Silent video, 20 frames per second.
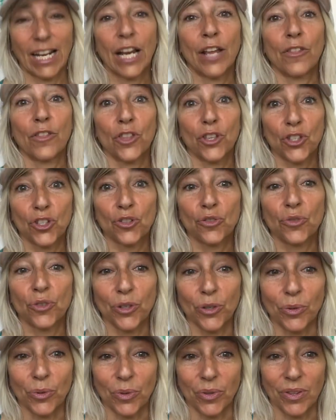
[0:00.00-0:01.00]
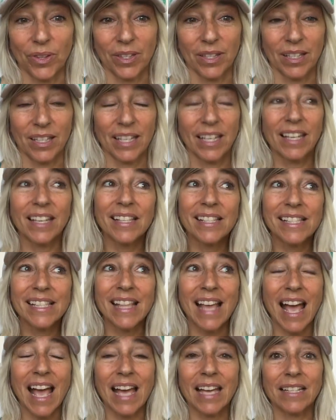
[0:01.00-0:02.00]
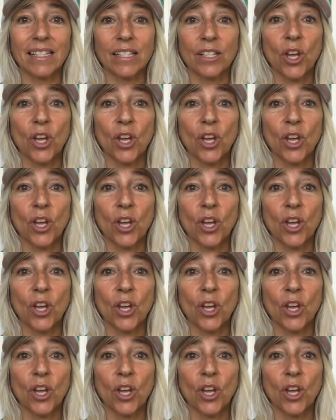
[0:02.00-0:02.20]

the truth is that